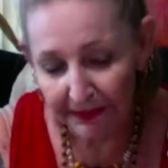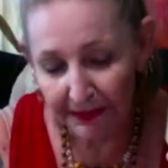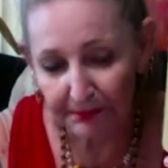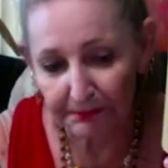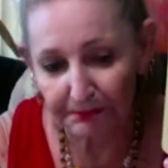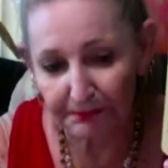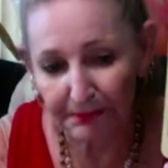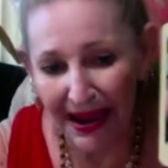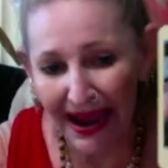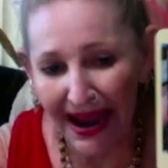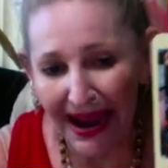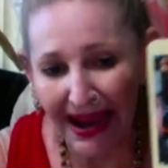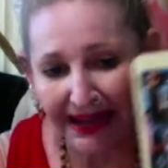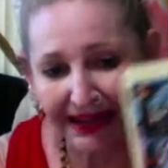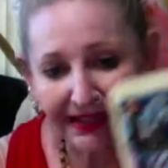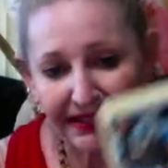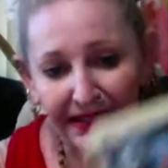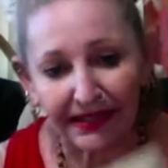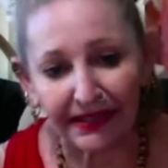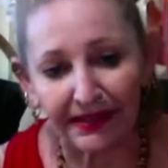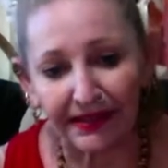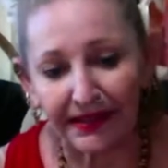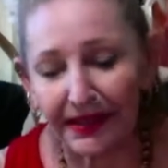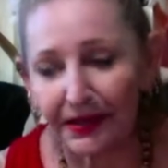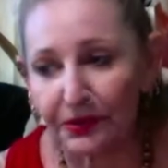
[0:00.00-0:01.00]

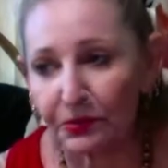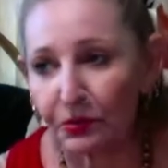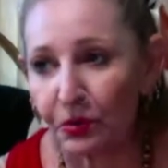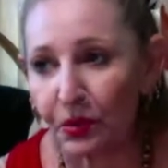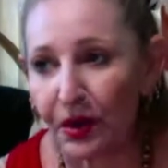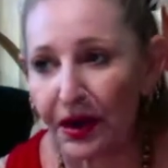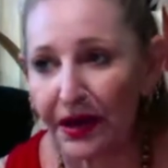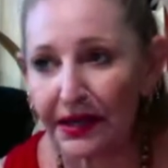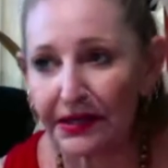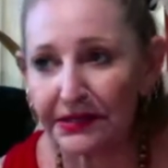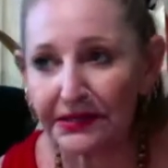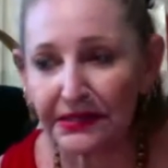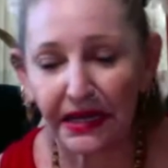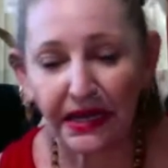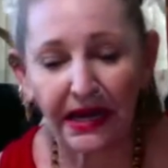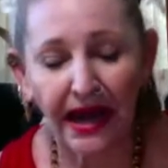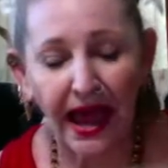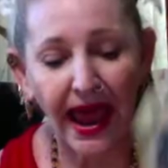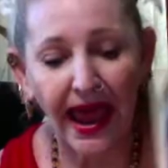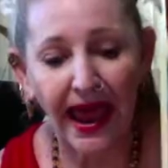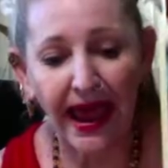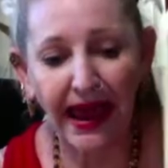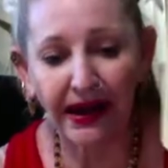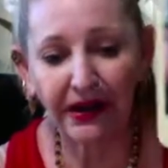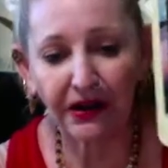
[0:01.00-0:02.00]
Bannon, that was an
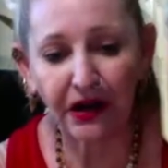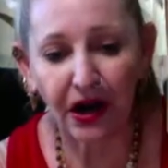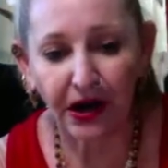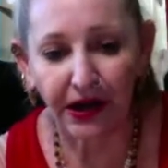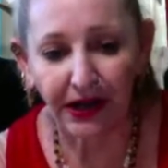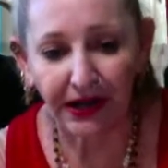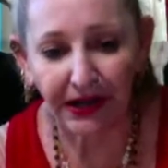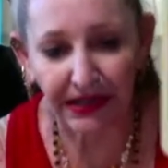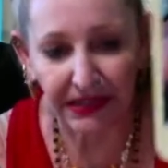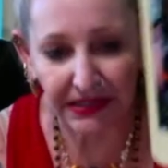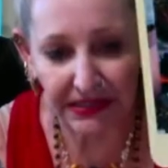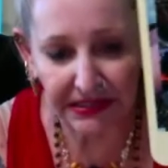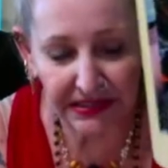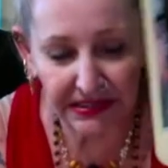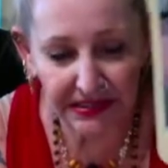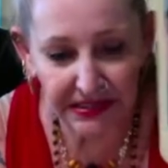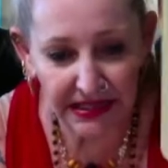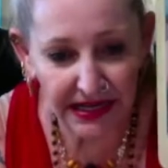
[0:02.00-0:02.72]
anarchist,